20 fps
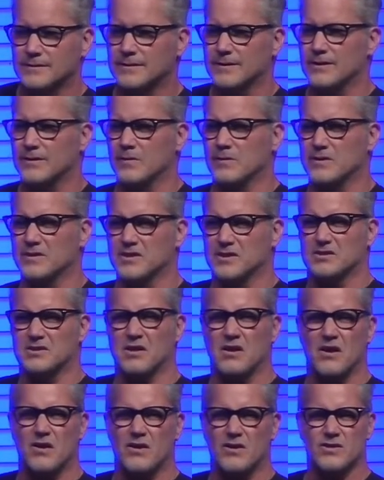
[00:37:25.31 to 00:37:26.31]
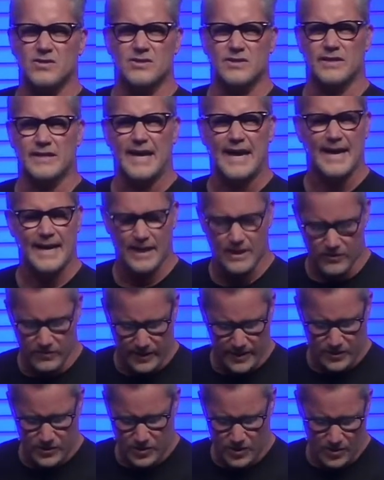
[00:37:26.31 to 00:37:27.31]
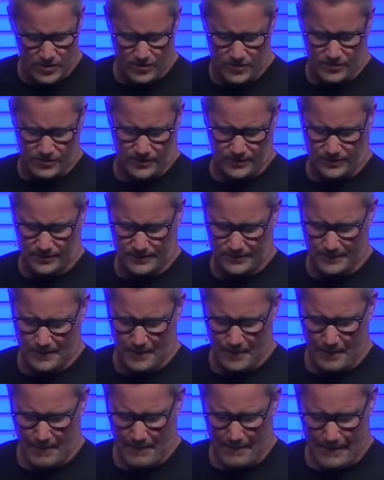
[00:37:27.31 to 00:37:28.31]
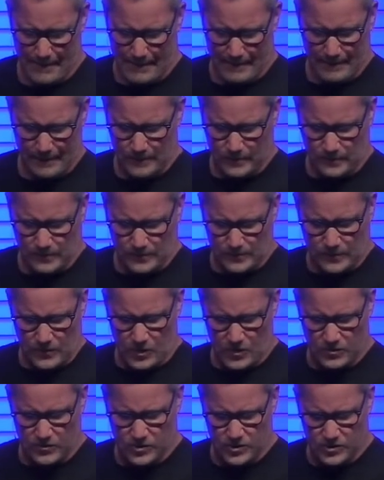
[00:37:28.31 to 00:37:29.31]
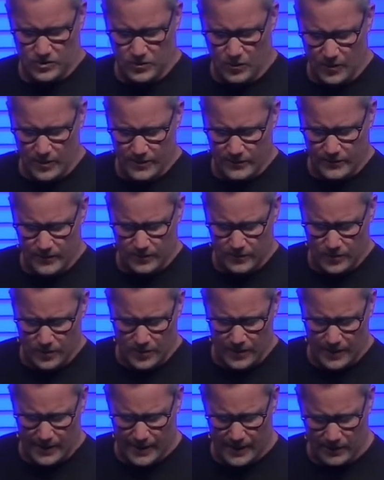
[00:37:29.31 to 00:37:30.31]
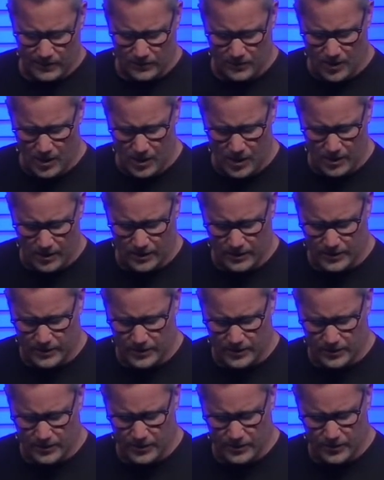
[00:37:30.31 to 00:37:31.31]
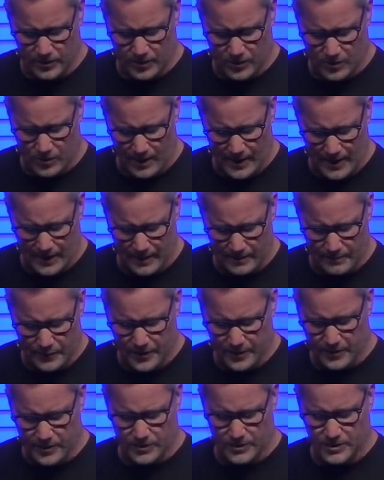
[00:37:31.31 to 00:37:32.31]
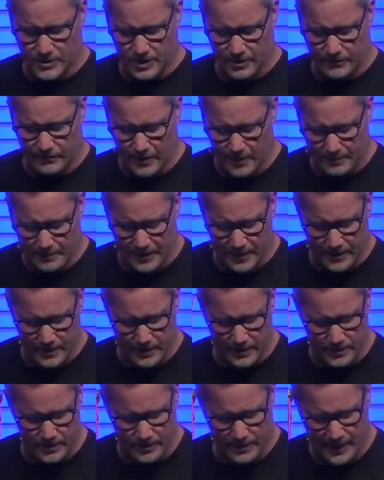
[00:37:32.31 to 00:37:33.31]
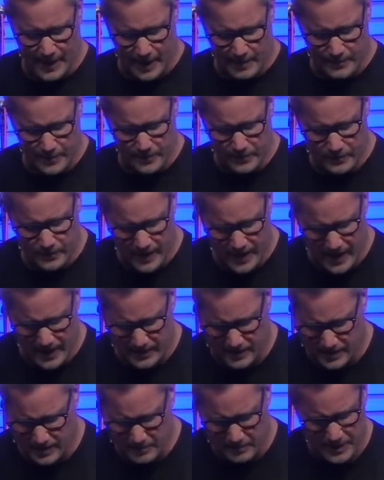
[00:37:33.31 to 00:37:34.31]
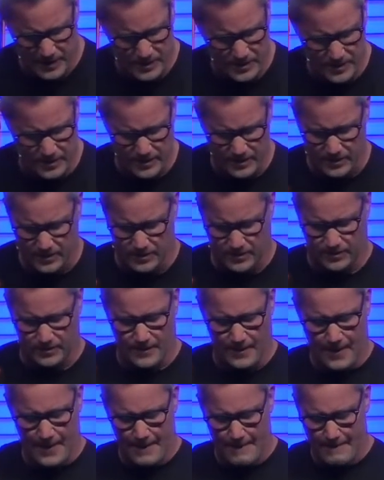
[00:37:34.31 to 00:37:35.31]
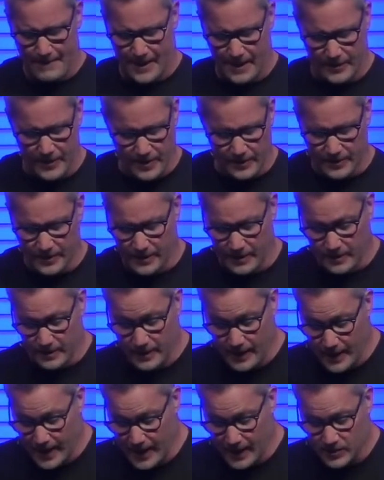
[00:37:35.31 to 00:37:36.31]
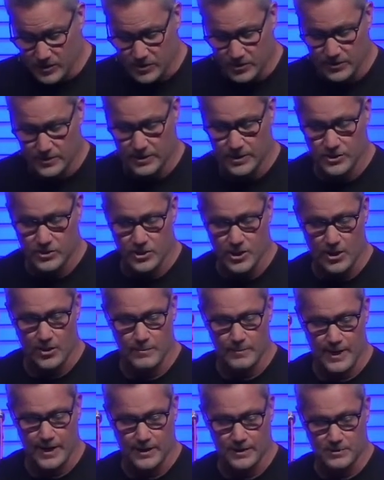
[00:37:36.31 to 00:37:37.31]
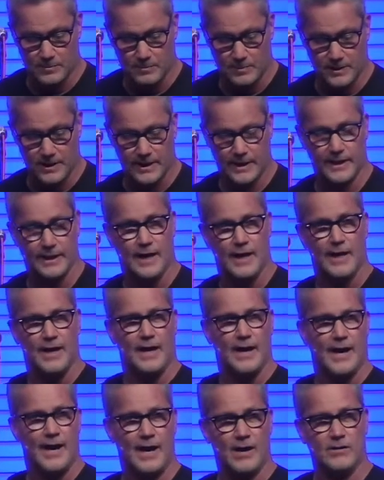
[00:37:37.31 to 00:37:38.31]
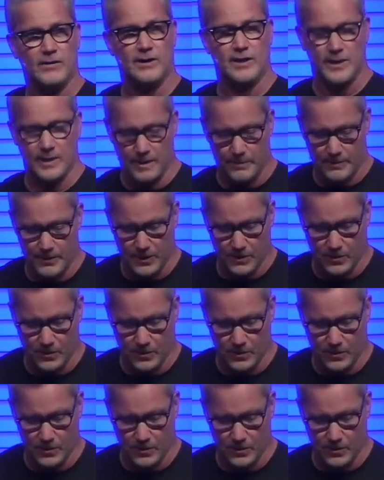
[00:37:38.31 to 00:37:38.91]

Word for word: you know, with this harsh and angry tone. Oh, sword of the Lord, how long until you are quiet? Put yourself up into your scabbard, rest, and be still. And then the answer to Jeremiah's plea how can it be